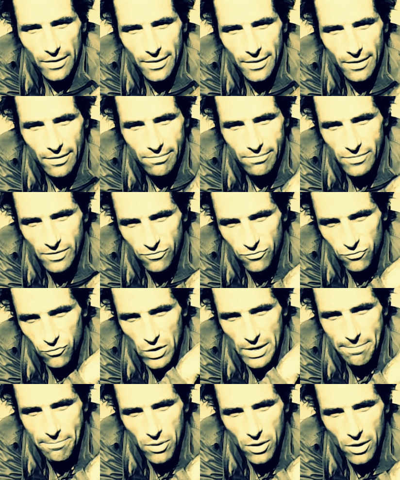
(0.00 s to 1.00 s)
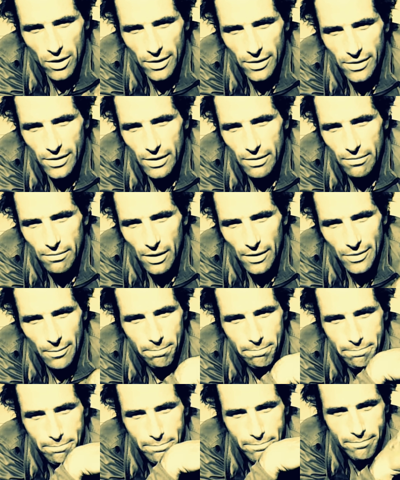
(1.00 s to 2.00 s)
on the front part of the on the
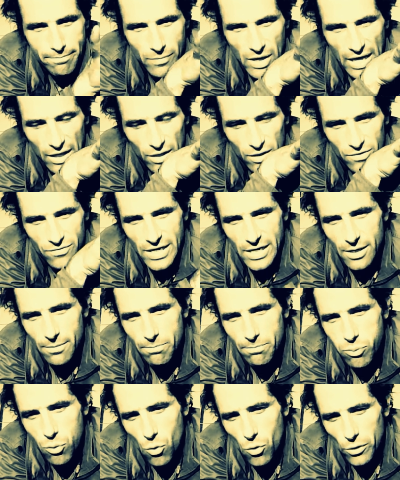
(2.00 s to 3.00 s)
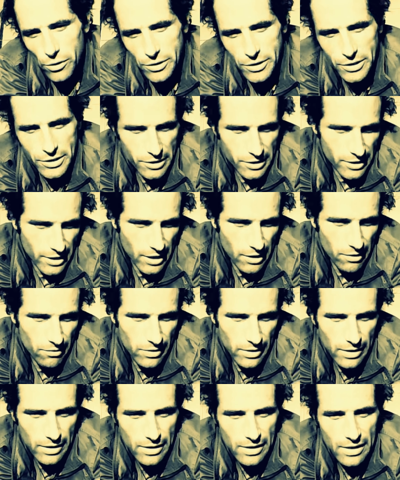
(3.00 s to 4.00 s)
elevated porch. You know,
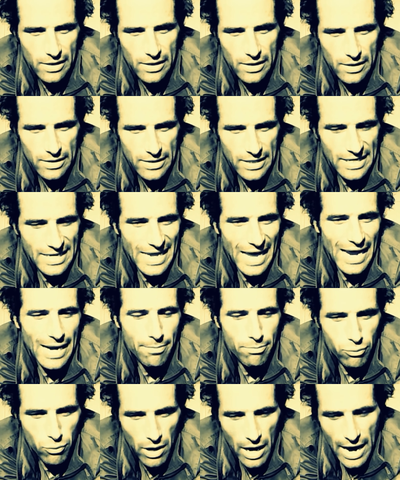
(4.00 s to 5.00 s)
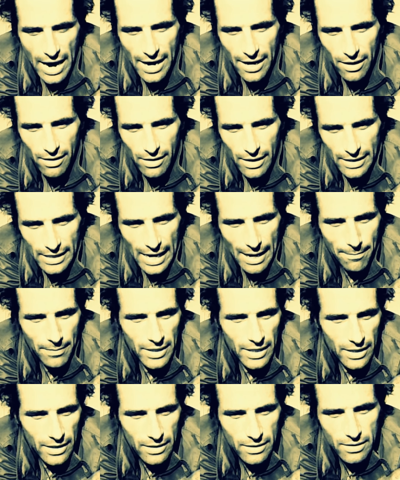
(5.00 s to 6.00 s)
the day prior, I
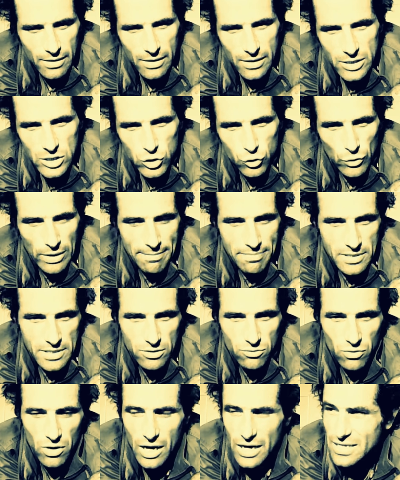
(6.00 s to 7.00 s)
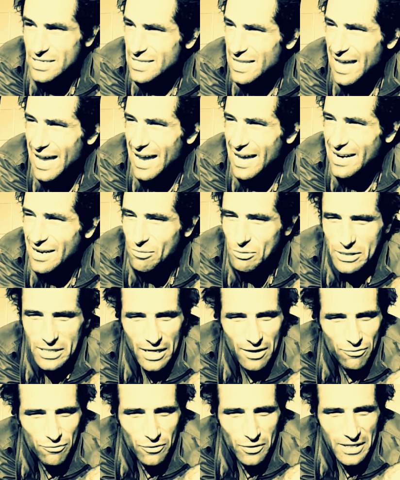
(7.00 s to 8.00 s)
happened to traipse across that. It was
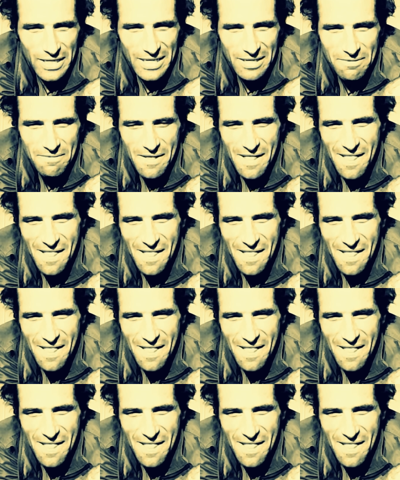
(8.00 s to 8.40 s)
kind of funny.